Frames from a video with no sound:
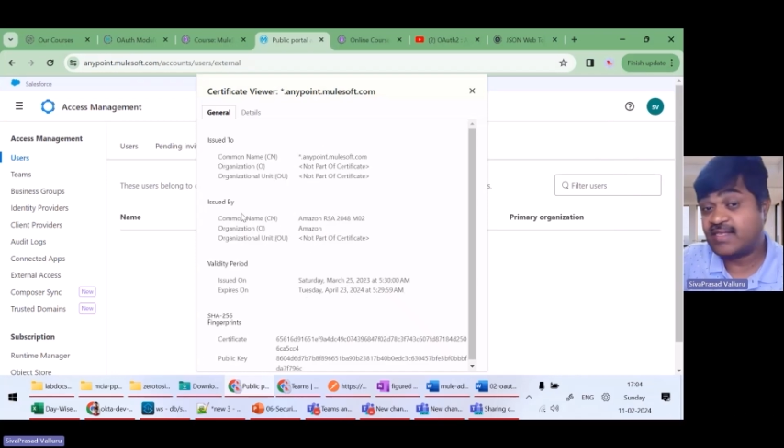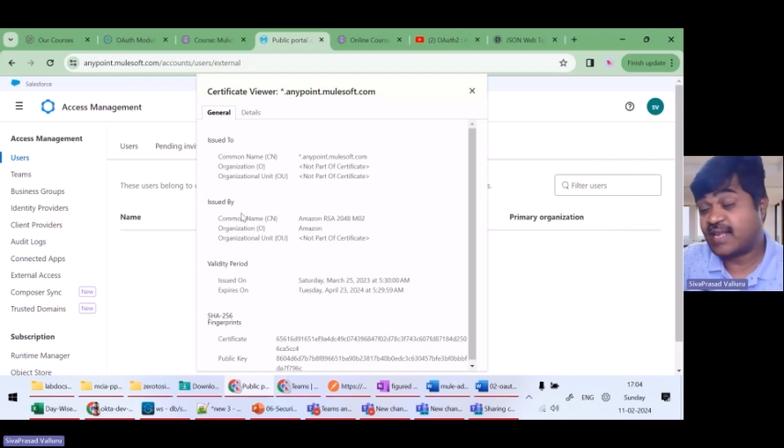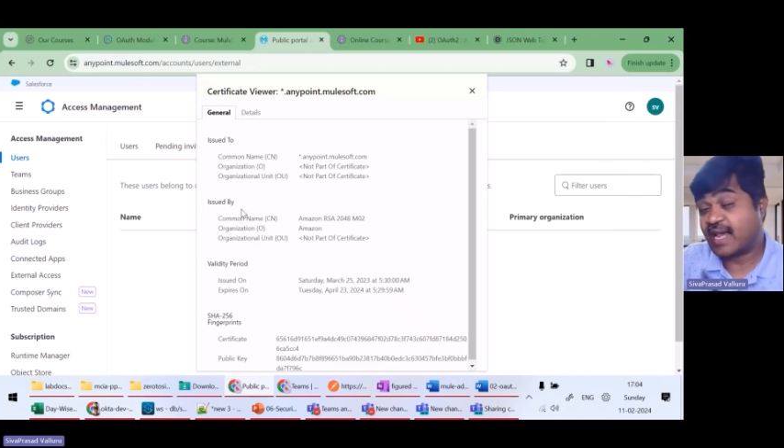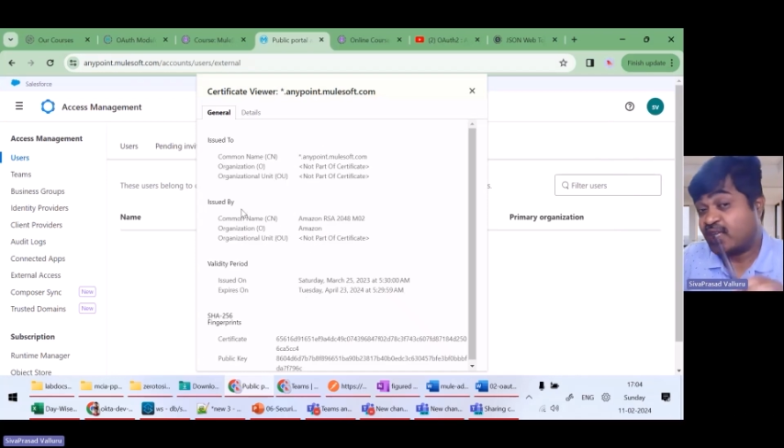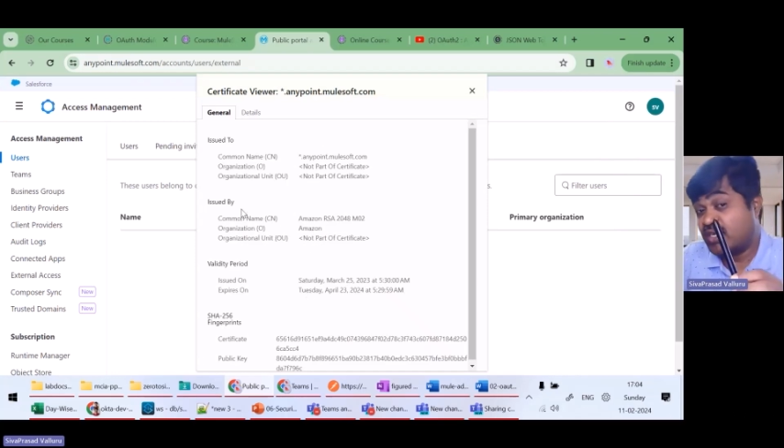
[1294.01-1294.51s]

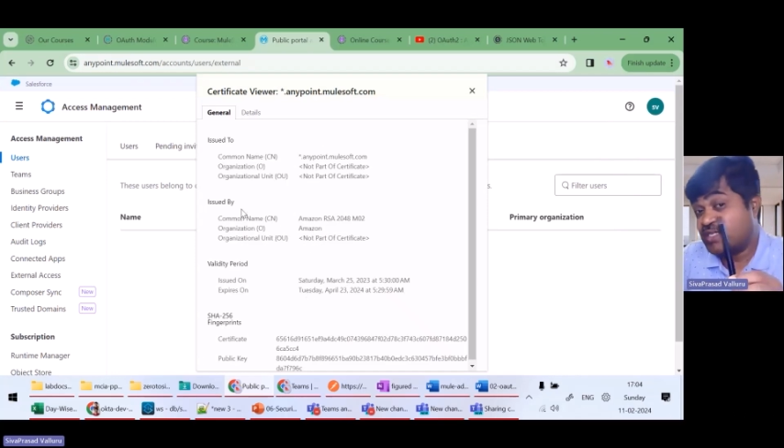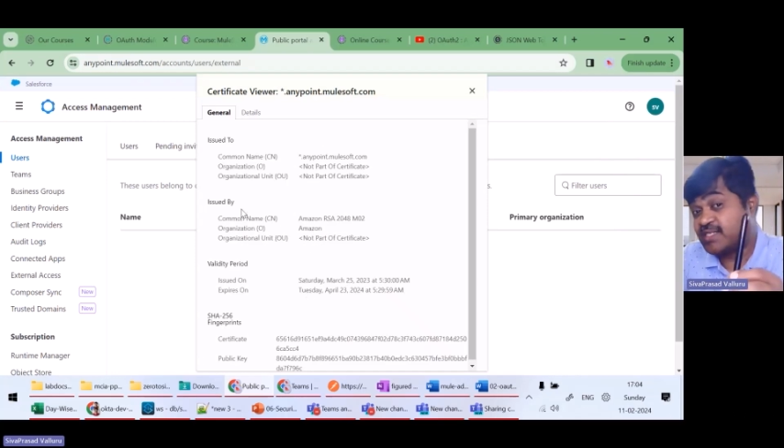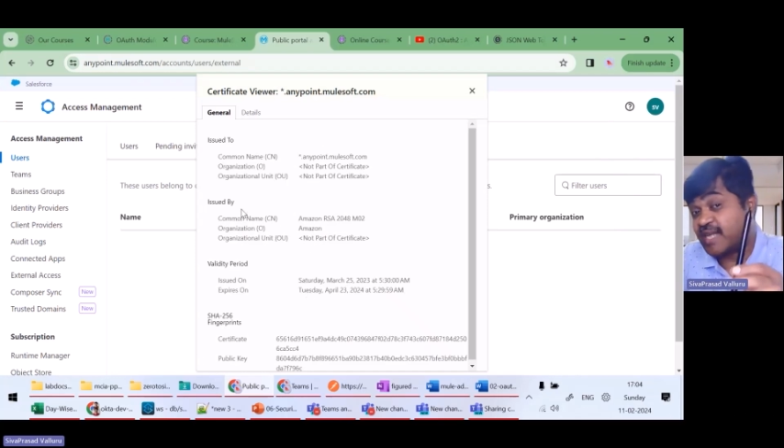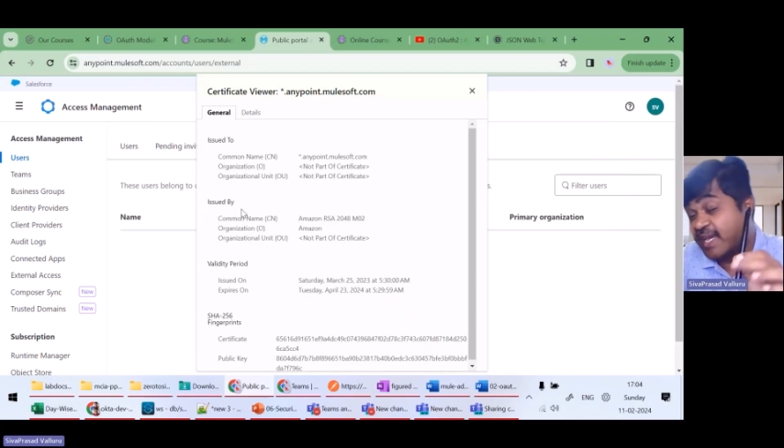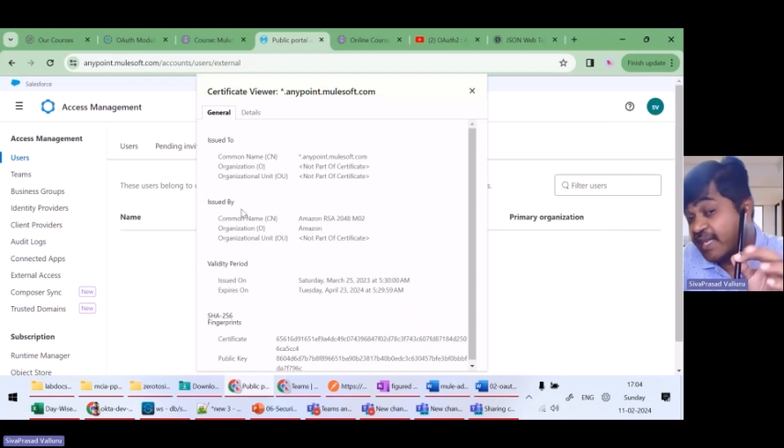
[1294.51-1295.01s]
is actually
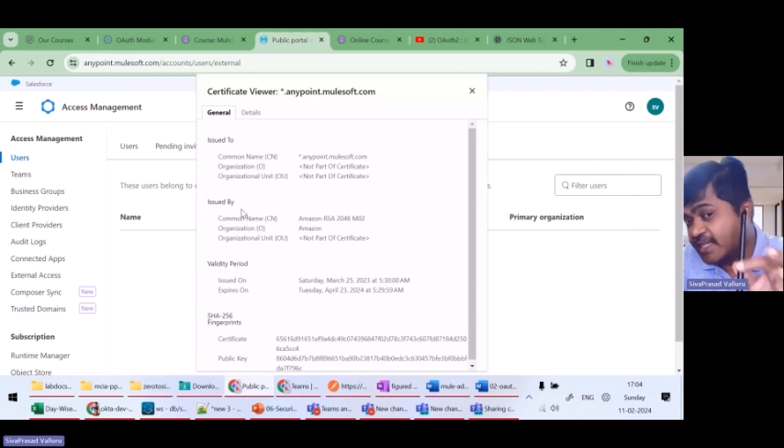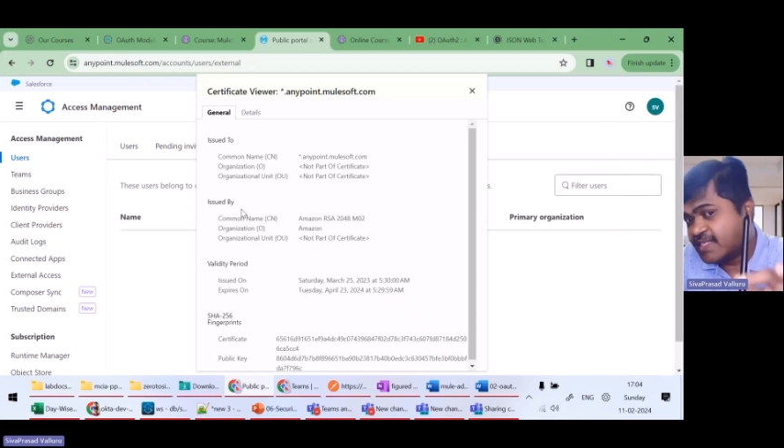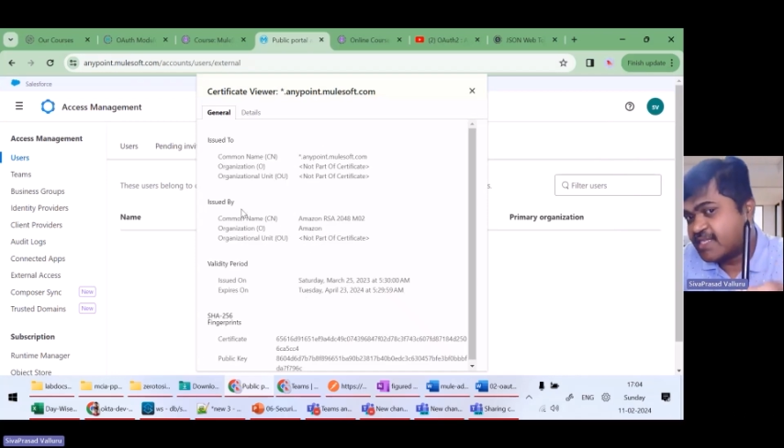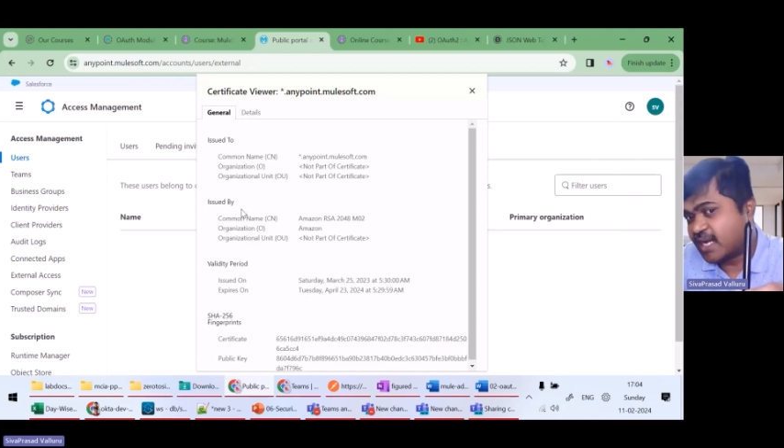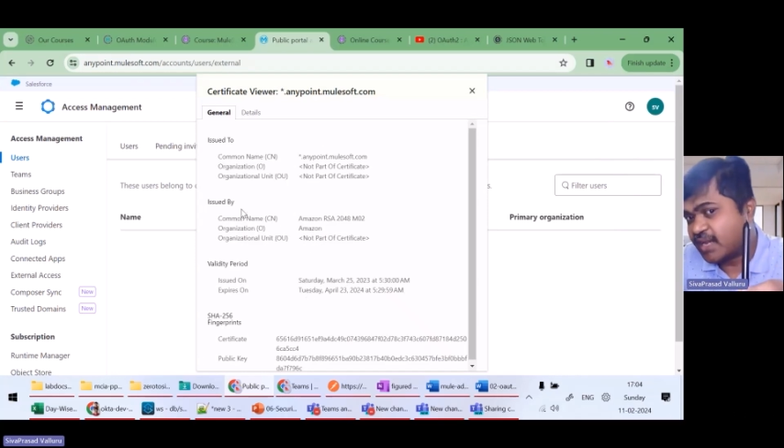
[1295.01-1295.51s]

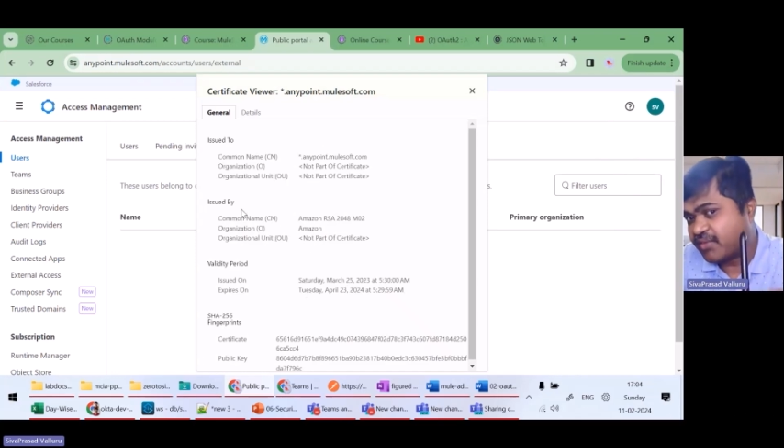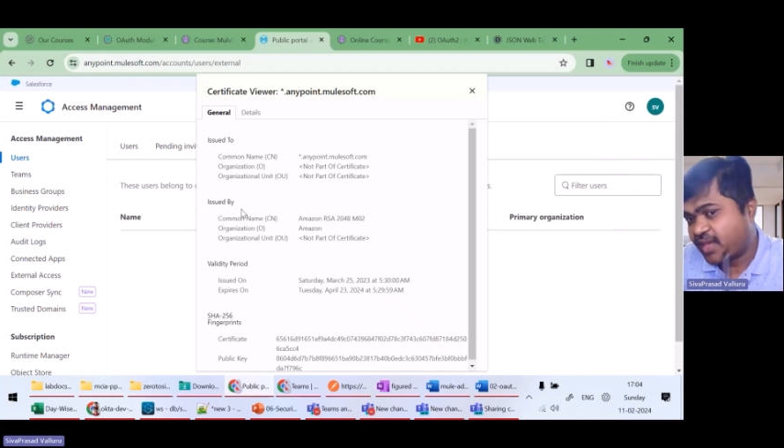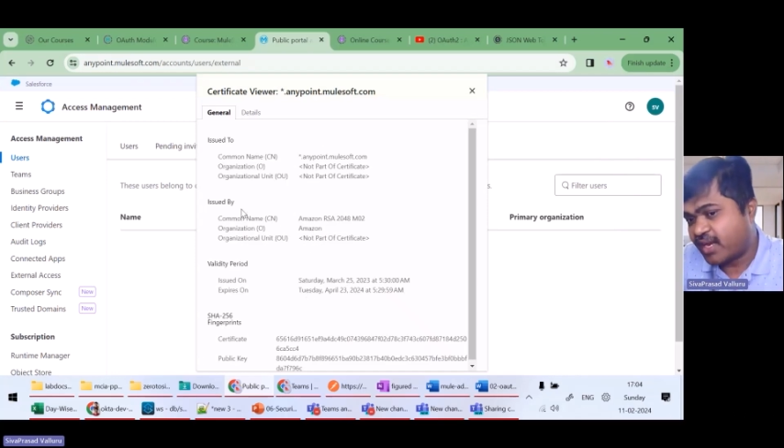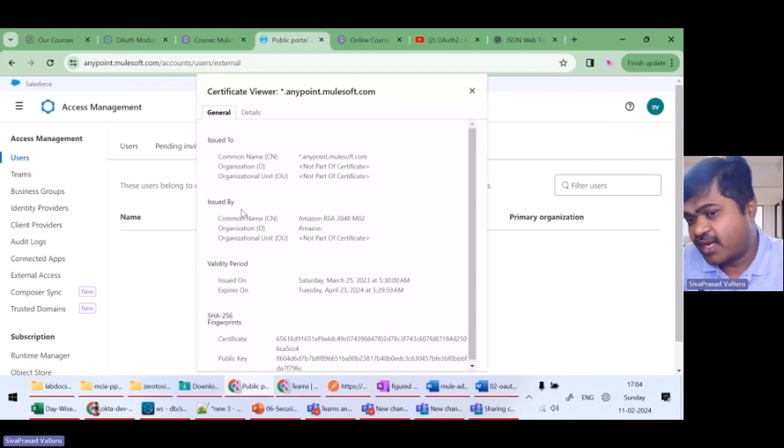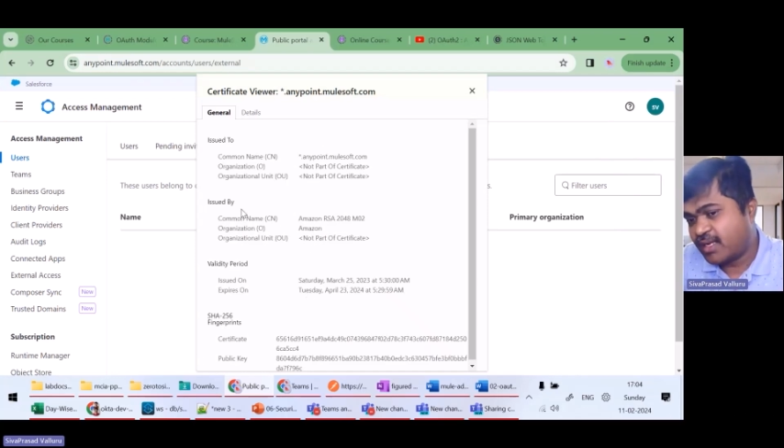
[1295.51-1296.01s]
signing this
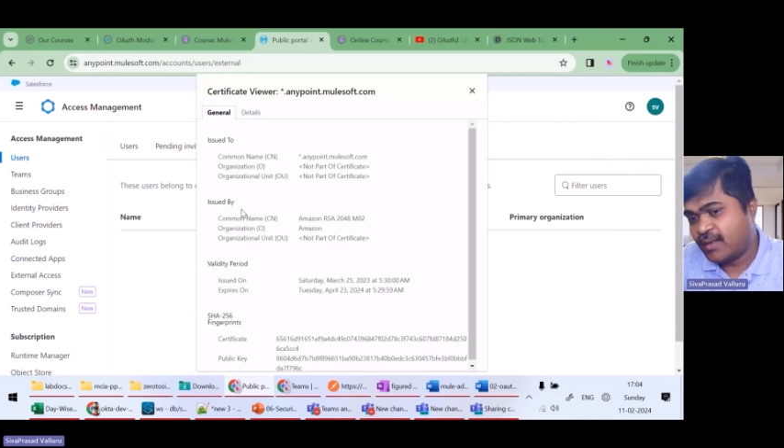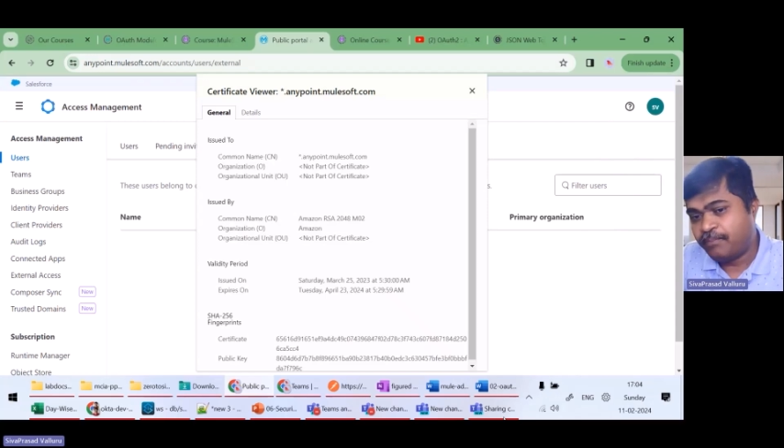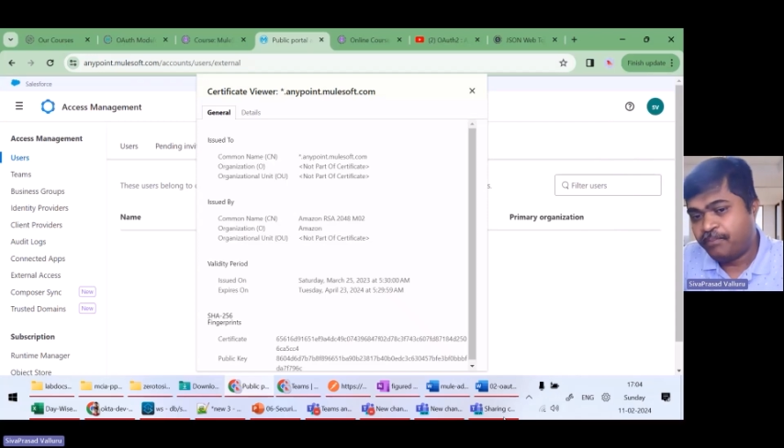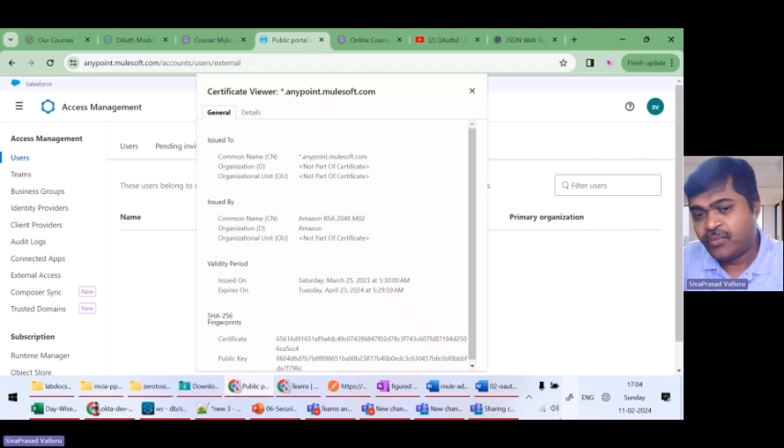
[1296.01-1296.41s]
certificate,